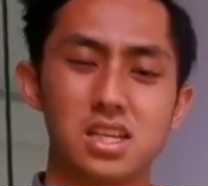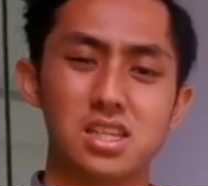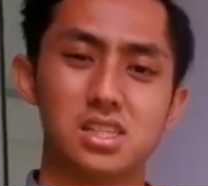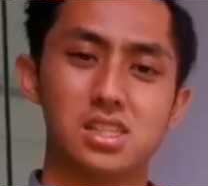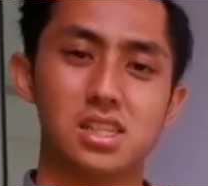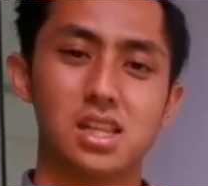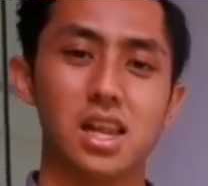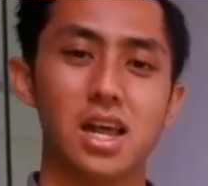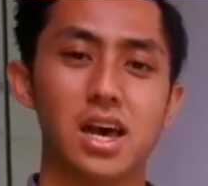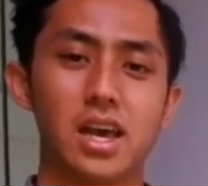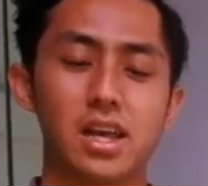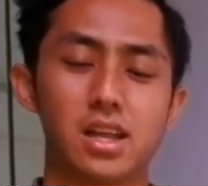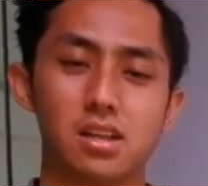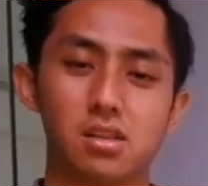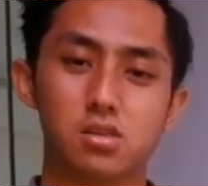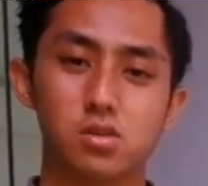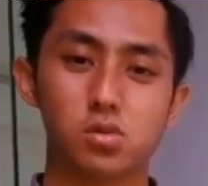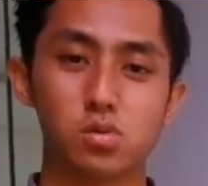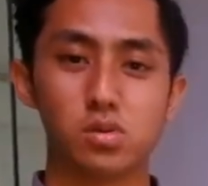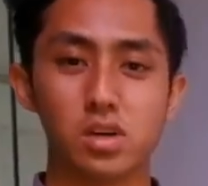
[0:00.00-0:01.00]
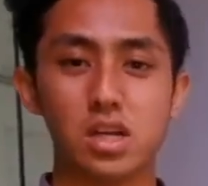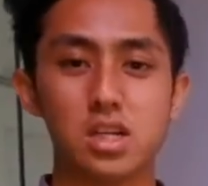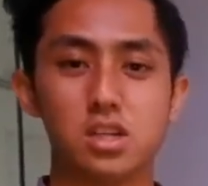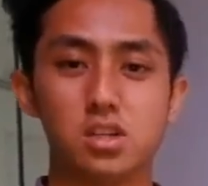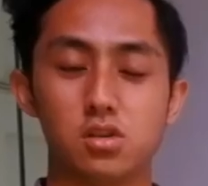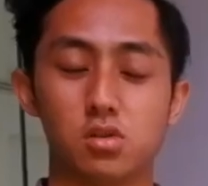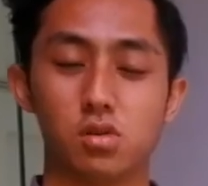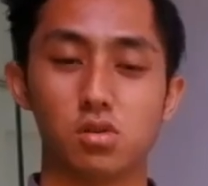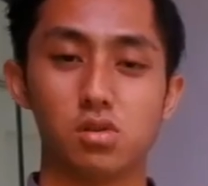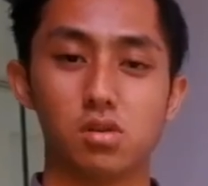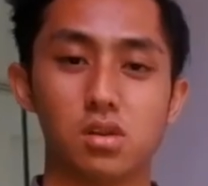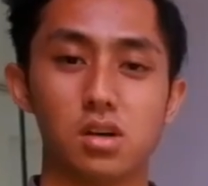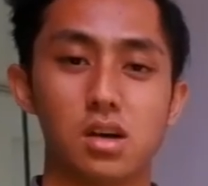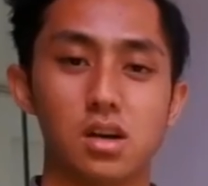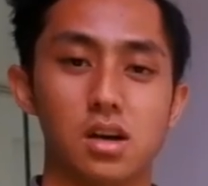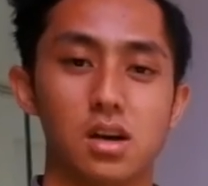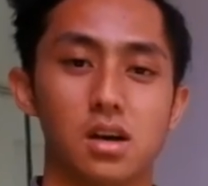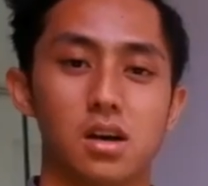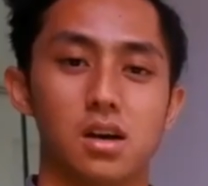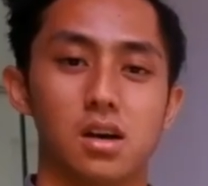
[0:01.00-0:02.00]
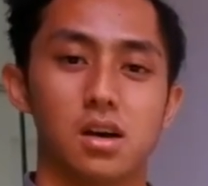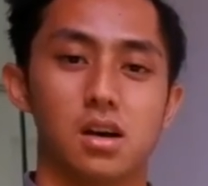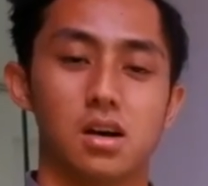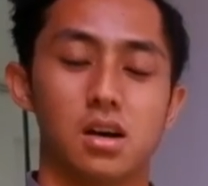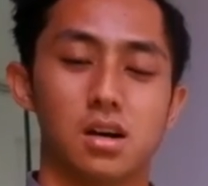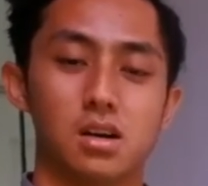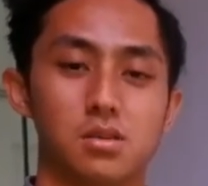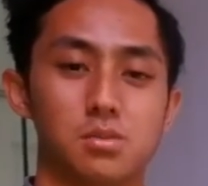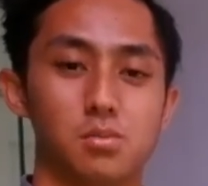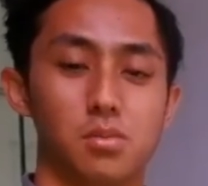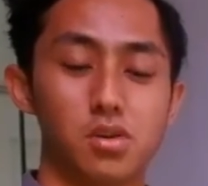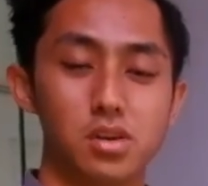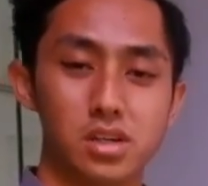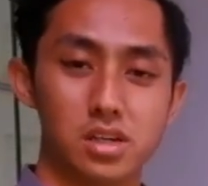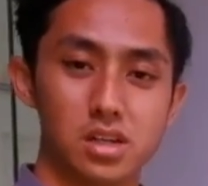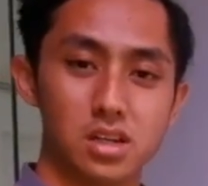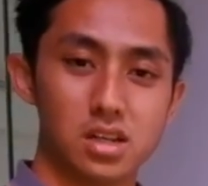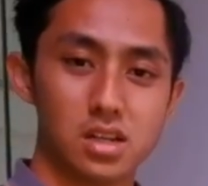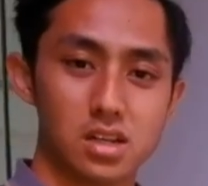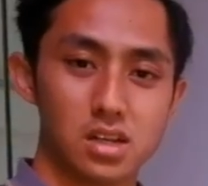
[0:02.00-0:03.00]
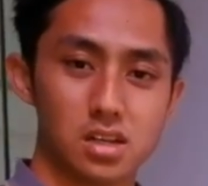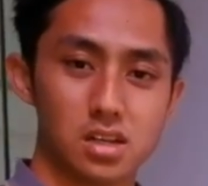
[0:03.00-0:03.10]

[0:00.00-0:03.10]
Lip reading: is like to ratio a model